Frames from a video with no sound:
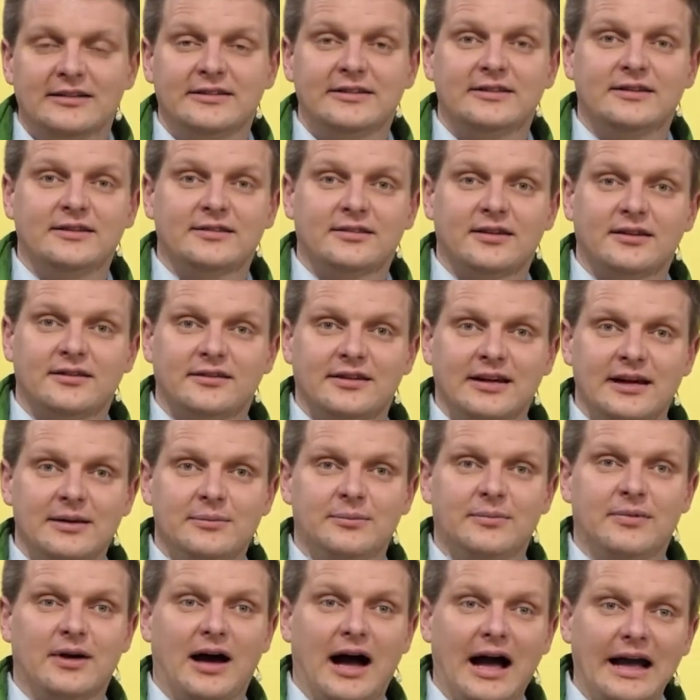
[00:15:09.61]
and KRONE
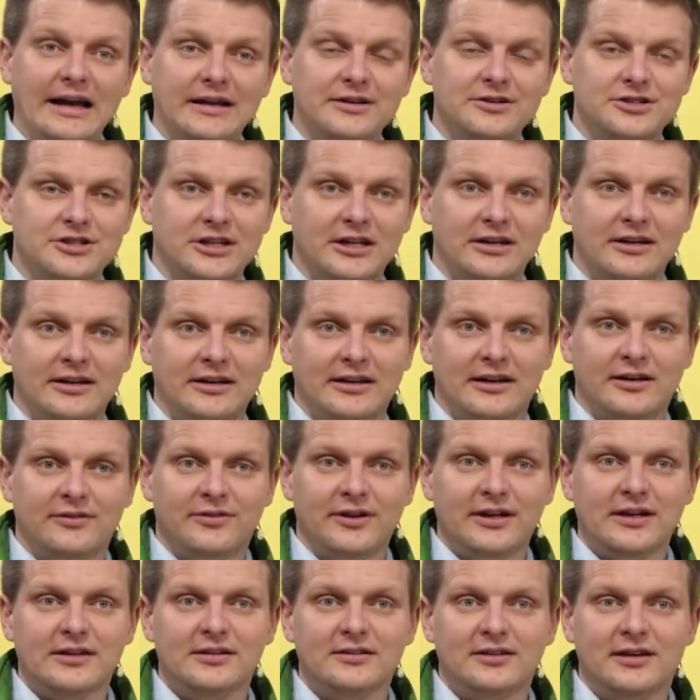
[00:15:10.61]
is the only
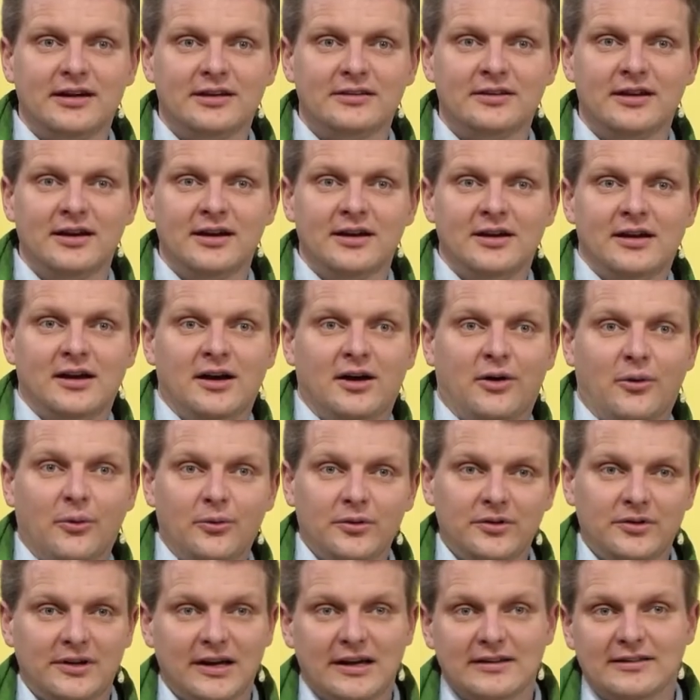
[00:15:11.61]
manufacturer who has gone
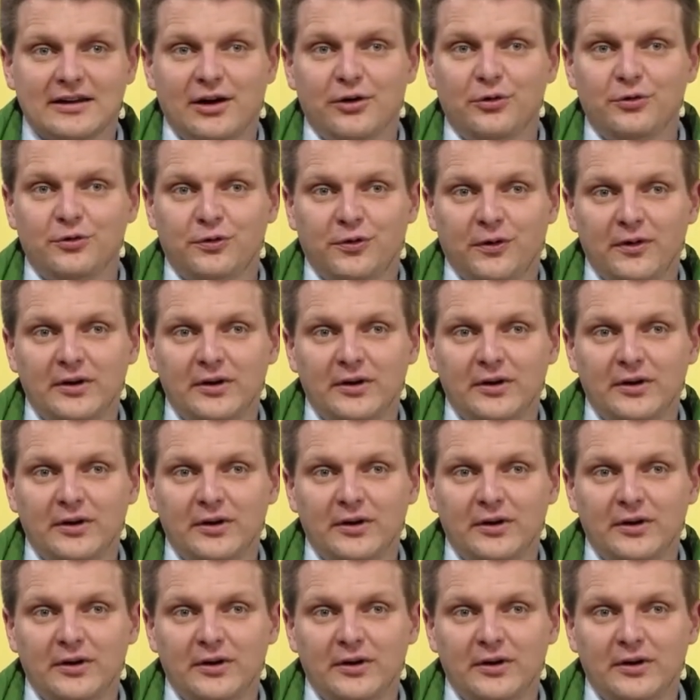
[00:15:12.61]
the whole way to